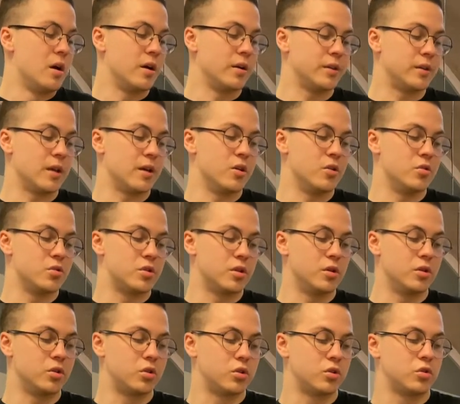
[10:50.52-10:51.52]
there's
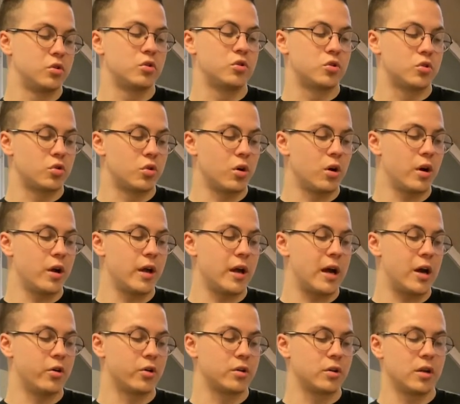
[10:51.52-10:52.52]
a
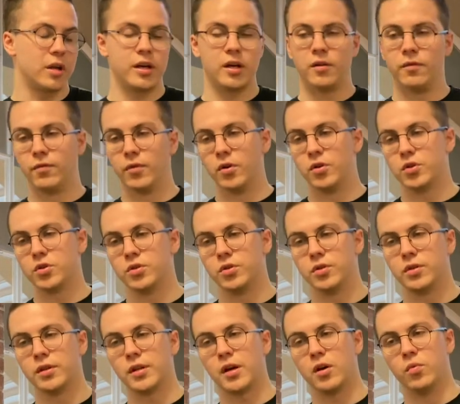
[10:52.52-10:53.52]
tri-alkylated
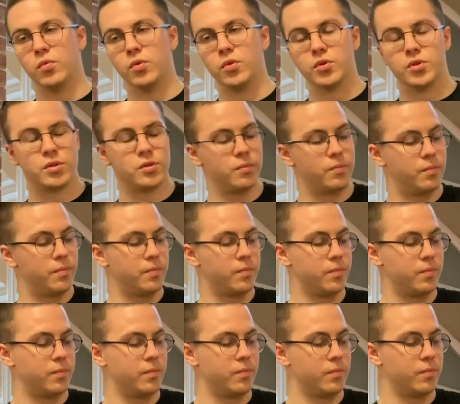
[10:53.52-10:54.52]
version that was
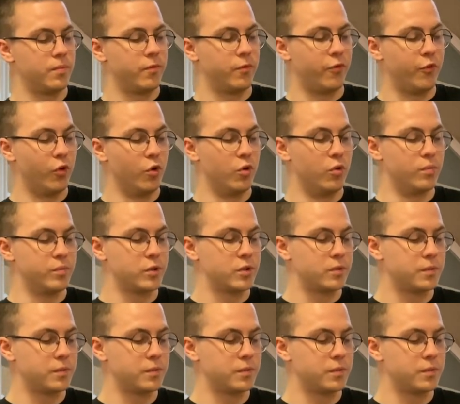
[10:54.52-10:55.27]
formed,